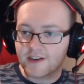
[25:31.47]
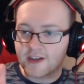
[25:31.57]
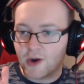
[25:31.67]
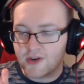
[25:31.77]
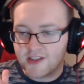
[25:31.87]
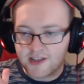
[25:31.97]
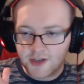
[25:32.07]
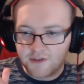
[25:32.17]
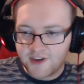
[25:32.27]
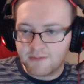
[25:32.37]
Cody, thank
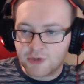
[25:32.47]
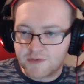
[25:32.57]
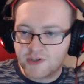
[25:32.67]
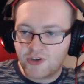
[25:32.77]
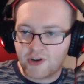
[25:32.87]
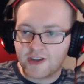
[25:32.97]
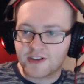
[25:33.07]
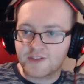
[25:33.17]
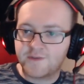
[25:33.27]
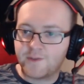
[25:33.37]
you very much for joining
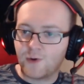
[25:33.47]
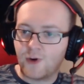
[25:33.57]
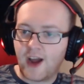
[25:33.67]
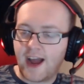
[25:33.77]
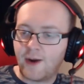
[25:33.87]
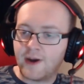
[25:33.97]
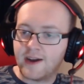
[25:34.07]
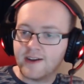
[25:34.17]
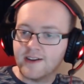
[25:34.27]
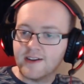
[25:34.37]
us for our
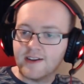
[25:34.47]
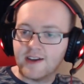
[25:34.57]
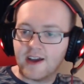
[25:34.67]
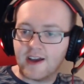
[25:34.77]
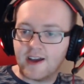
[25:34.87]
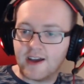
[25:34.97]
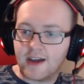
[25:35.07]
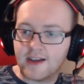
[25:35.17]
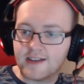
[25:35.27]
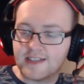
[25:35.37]

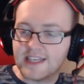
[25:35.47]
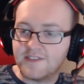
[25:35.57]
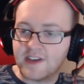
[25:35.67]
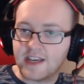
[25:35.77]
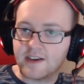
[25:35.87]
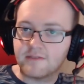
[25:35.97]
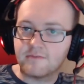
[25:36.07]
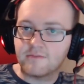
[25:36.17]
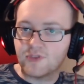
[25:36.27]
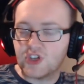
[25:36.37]
TV
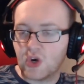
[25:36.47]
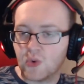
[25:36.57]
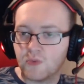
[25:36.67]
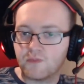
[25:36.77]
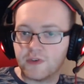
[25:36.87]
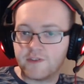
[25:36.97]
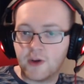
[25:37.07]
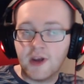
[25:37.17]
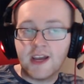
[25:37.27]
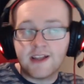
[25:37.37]
show
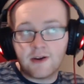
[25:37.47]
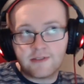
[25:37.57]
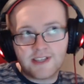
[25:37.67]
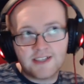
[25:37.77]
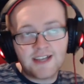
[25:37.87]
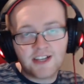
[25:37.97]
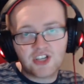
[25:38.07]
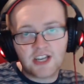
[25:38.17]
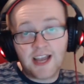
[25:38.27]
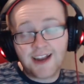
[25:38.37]
review. This
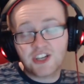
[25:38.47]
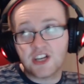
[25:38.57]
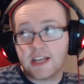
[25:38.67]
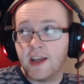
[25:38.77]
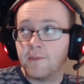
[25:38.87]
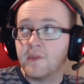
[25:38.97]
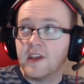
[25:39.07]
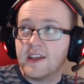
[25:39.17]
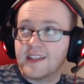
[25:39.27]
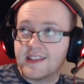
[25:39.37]
actually, no.
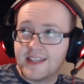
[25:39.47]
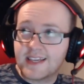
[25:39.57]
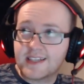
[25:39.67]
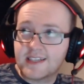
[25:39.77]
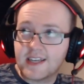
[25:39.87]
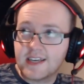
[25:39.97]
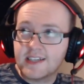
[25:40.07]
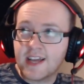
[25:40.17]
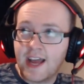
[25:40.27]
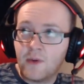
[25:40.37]
This
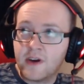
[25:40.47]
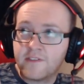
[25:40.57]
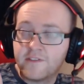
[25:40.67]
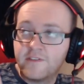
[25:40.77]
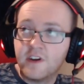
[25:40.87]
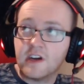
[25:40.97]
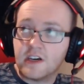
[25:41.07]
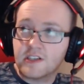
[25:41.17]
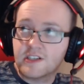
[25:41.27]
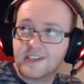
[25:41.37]
is our
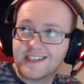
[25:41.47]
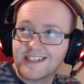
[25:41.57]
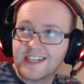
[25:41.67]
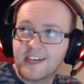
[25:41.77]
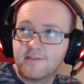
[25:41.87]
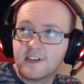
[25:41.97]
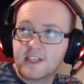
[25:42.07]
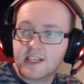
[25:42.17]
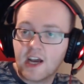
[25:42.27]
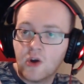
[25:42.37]
first
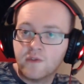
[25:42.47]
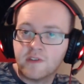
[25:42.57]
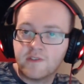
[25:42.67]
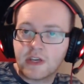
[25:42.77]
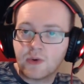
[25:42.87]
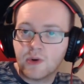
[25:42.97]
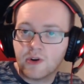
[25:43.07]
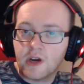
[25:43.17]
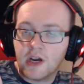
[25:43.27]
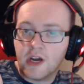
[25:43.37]
series overview
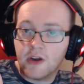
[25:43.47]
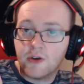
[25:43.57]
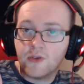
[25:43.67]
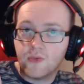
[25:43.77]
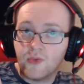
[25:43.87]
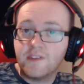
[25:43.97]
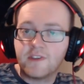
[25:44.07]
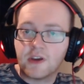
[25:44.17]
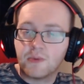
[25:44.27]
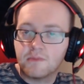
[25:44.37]

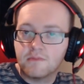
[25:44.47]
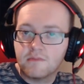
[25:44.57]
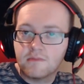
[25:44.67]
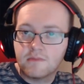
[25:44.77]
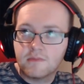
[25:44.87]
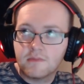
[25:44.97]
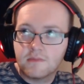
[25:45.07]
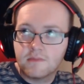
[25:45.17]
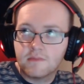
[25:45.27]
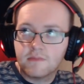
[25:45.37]
review,
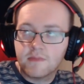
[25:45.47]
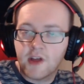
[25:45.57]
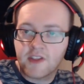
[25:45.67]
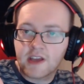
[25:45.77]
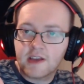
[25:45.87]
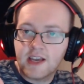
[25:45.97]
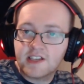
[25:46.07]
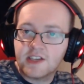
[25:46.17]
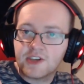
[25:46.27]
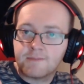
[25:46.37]
I think.
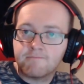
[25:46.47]
Isn't it, John?